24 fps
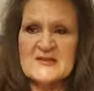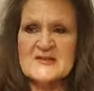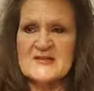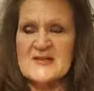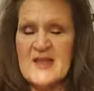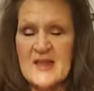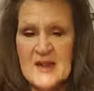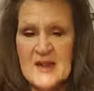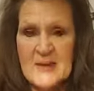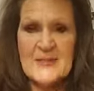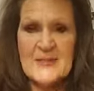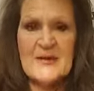
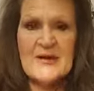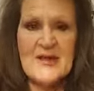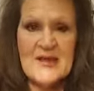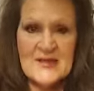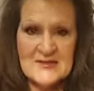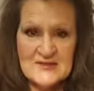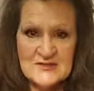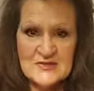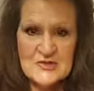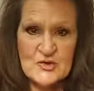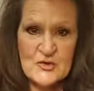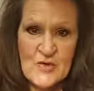Set up an
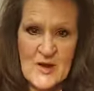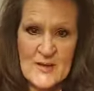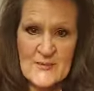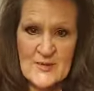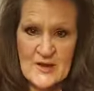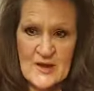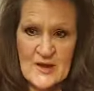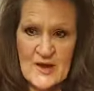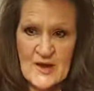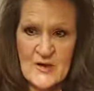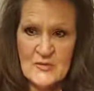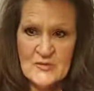Instagram
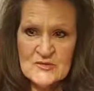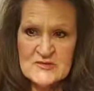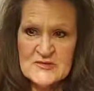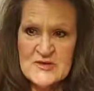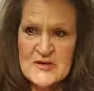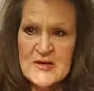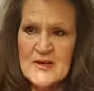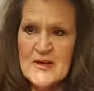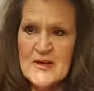account.